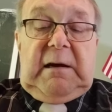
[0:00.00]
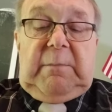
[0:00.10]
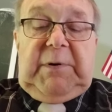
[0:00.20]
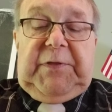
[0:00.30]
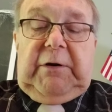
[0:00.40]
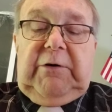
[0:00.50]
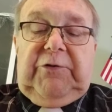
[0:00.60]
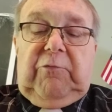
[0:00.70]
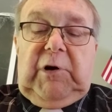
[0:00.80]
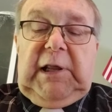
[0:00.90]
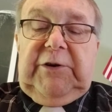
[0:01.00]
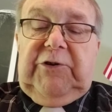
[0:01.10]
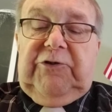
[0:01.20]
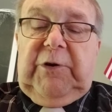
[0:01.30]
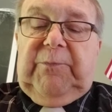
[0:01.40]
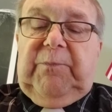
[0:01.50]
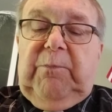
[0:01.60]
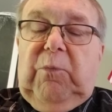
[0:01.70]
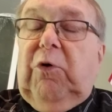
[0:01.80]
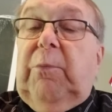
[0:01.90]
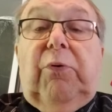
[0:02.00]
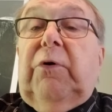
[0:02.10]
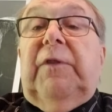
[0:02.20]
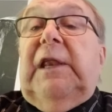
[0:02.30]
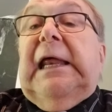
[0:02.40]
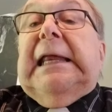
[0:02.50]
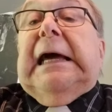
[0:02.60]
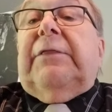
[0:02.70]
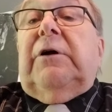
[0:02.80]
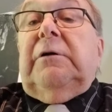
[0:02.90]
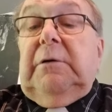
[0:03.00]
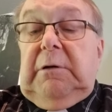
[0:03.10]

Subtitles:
But there is a relationship more important than any other.